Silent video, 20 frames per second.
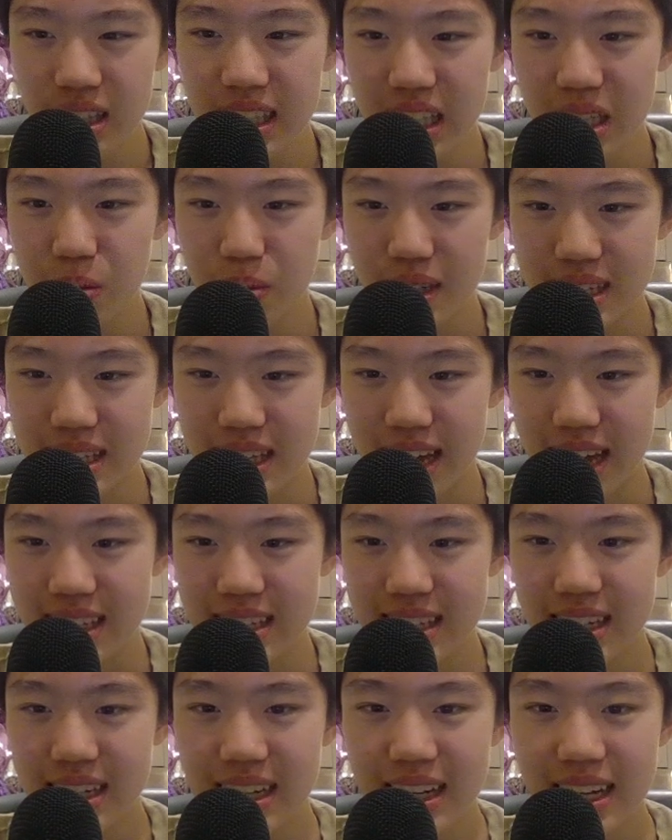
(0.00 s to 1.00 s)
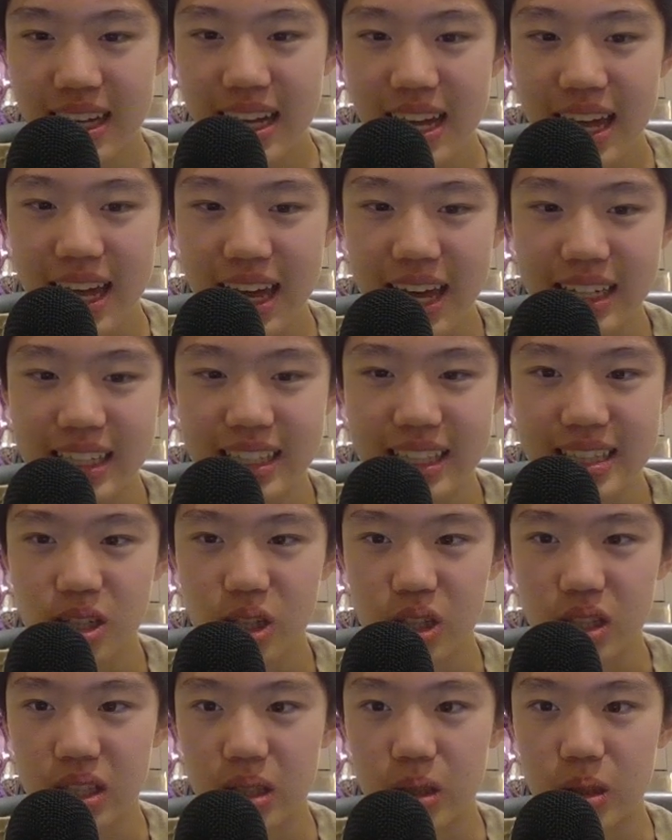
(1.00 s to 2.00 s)
he missed that, and he
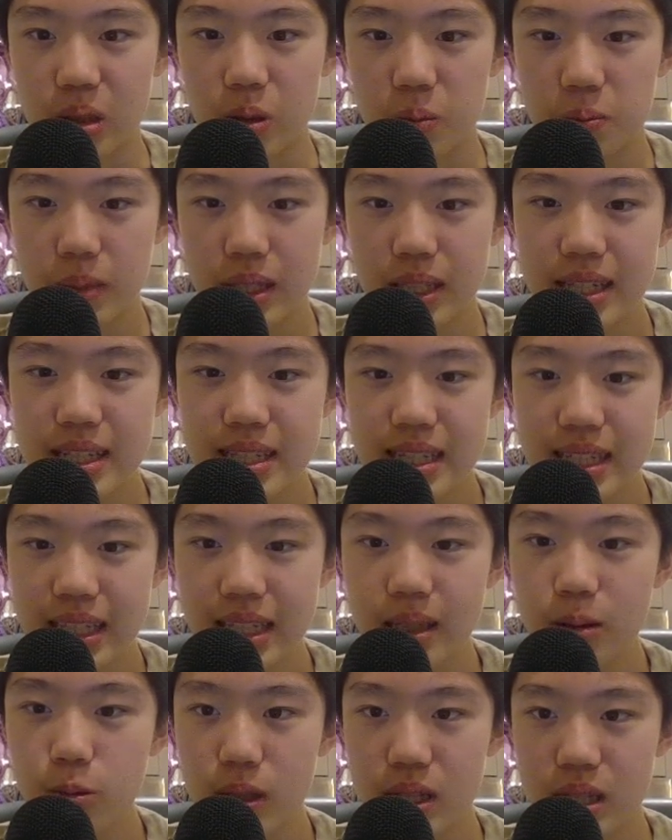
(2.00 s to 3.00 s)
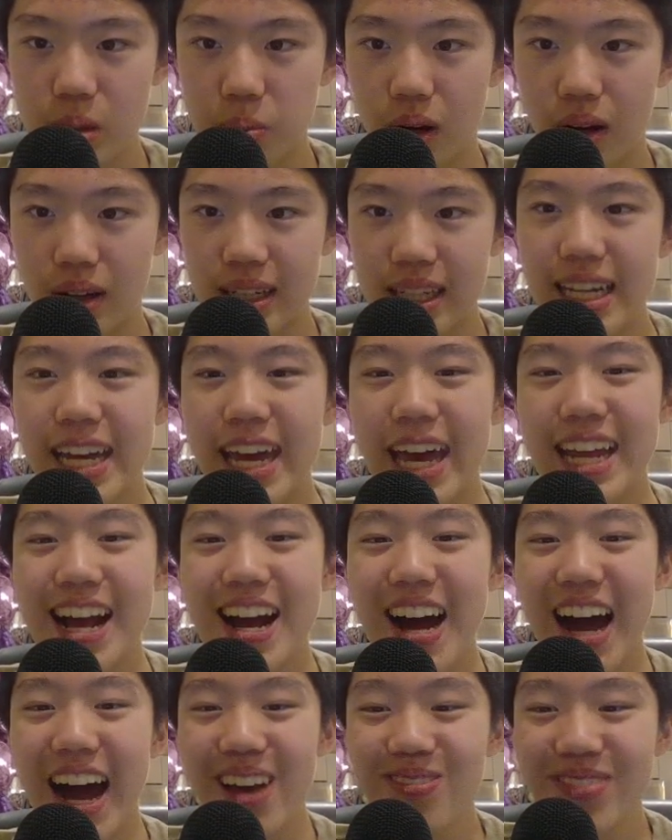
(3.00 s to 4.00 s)
took here because he wins a pawn. And
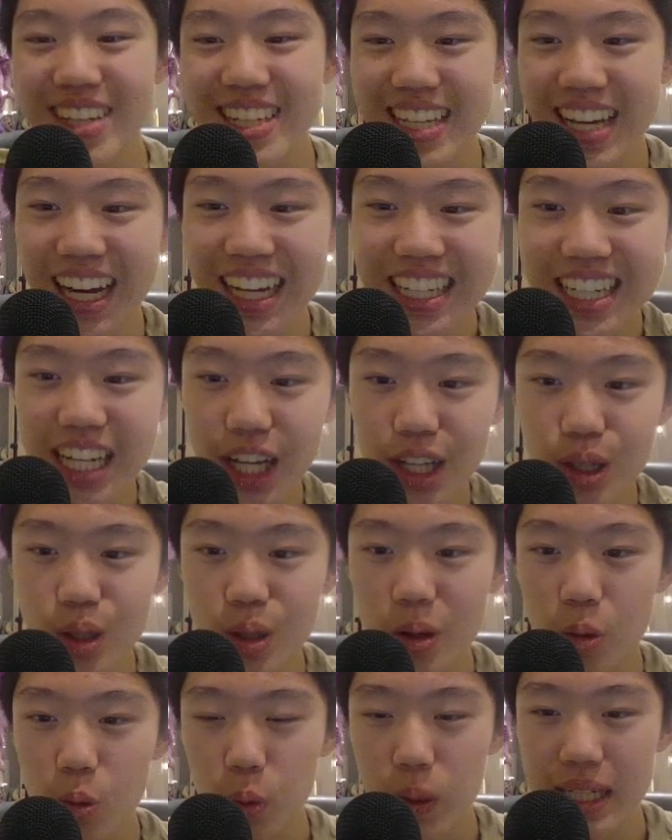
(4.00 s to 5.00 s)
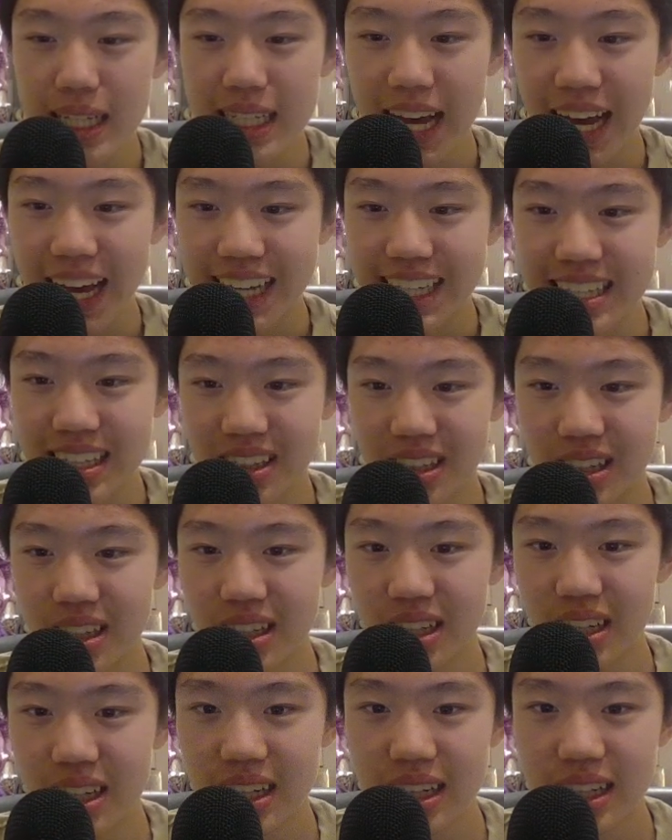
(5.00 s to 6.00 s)
now I miss another winning idea,
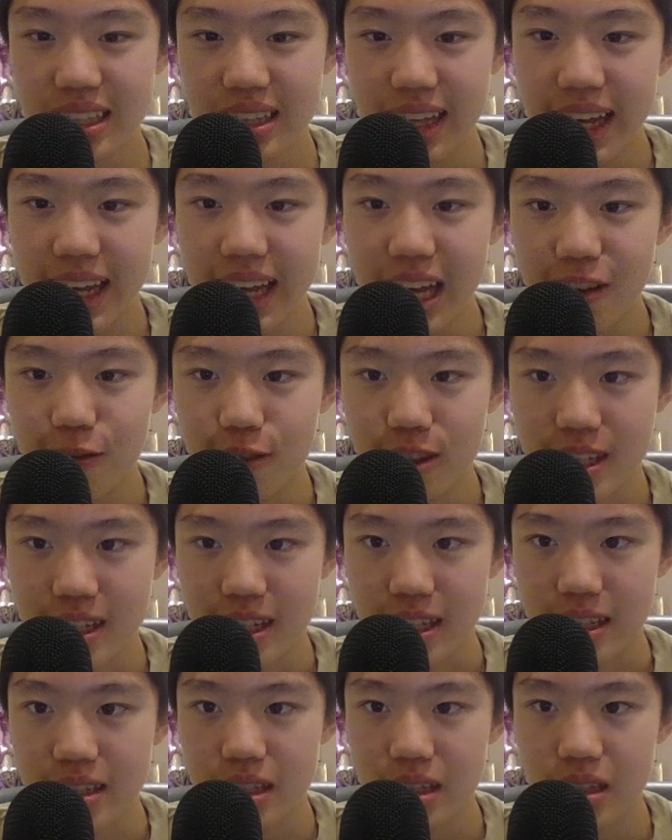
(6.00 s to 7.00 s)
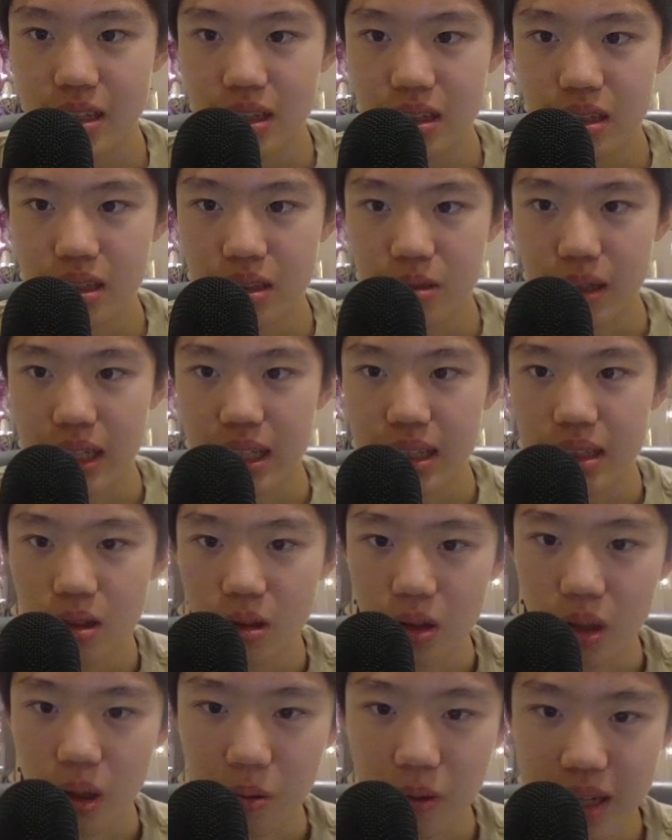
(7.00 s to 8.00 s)
knight f6. Wait,
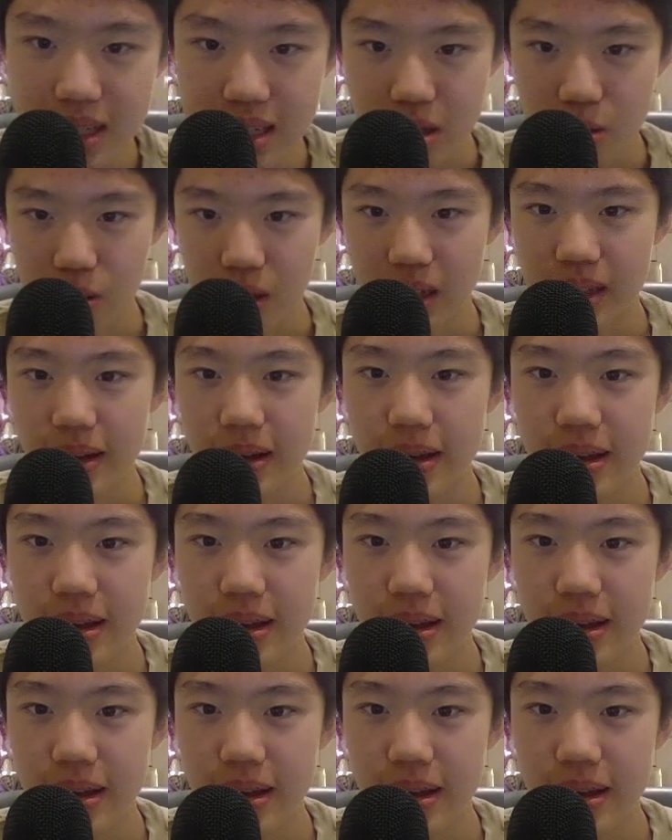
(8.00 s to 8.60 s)
hold on. Why is this winning?